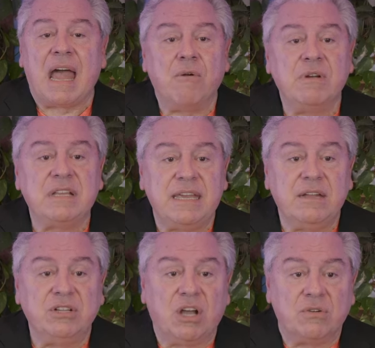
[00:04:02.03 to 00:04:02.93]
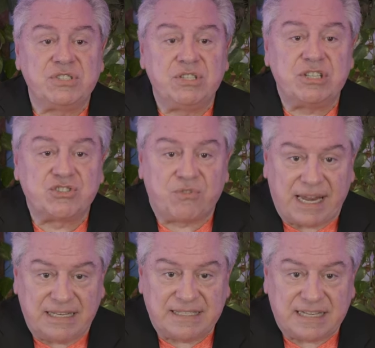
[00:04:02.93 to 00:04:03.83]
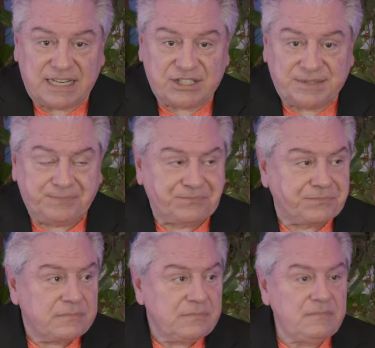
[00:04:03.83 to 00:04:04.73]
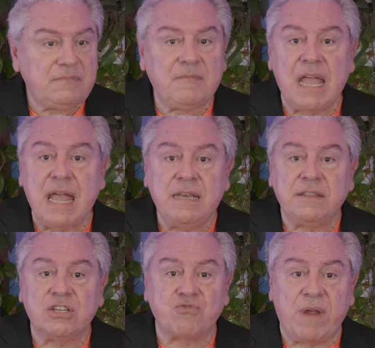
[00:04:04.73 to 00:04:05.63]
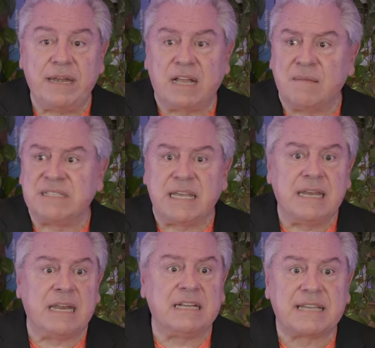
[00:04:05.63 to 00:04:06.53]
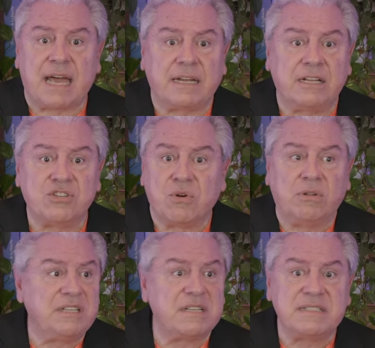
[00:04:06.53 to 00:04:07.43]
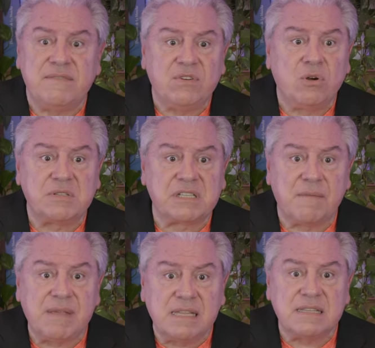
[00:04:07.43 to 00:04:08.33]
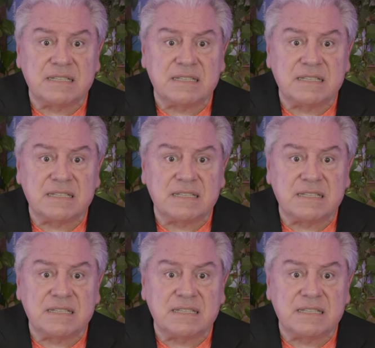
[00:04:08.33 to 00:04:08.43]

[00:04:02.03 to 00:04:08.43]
Howard Keel goes to the train station. And the train comes in and it's out of control. It doesn't even know it's coming in the